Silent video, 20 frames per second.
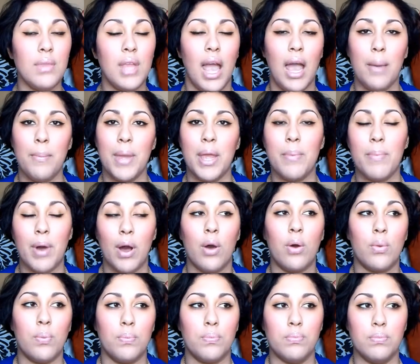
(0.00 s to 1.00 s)
I made
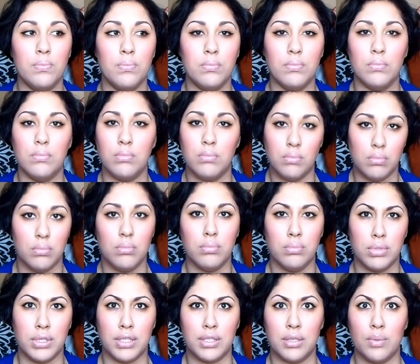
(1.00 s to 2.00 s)
my own
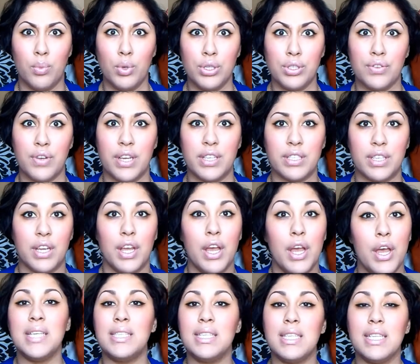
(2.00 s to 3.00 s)
tinted moisturizer.
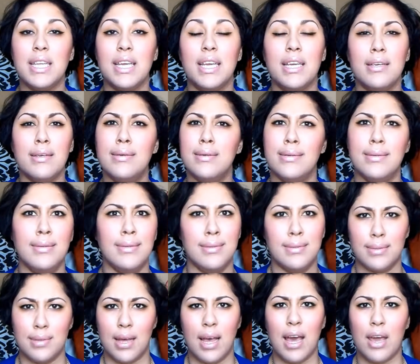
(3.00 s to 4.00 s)
Basically,
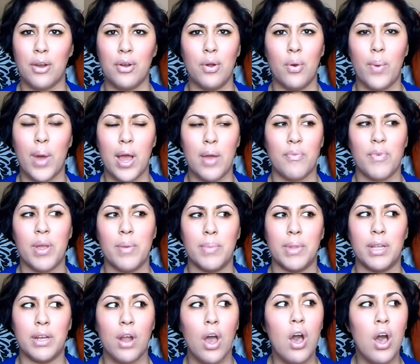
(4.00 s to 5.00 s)
I don't know why I'm
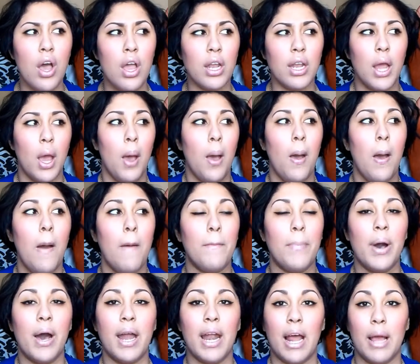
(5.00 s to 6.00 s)
rambling on,
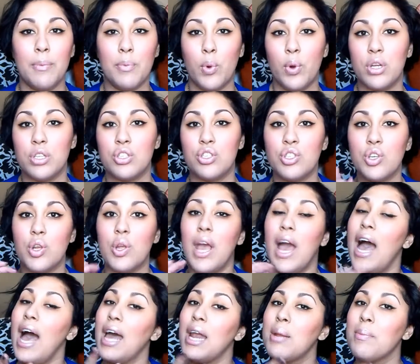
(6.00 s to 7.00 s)
but I'm going to show you
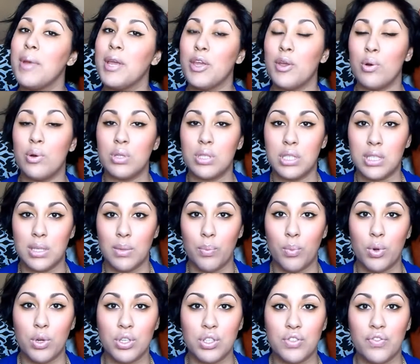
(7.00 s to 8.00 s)
how to make your own tinted
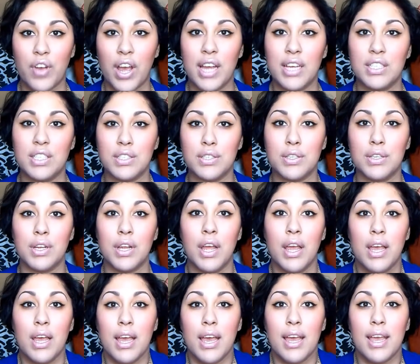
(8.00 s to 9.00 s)
moisturizer.
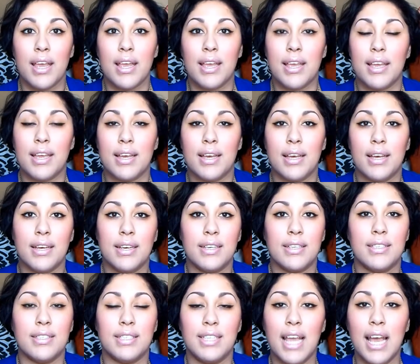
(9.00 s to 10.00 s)

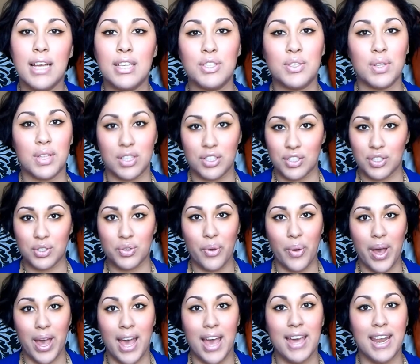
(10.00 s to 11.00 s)
And yeah, so let's just
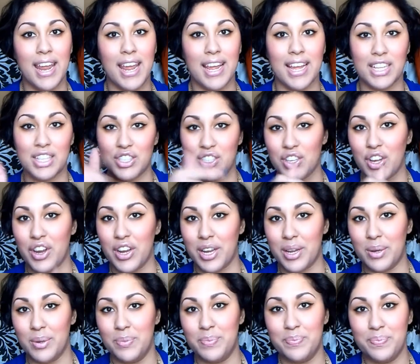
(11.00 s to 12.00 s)
go ahead and get
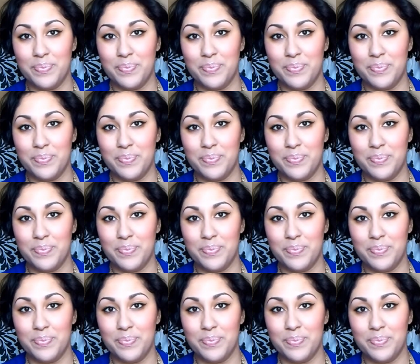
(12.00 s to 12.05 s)
started.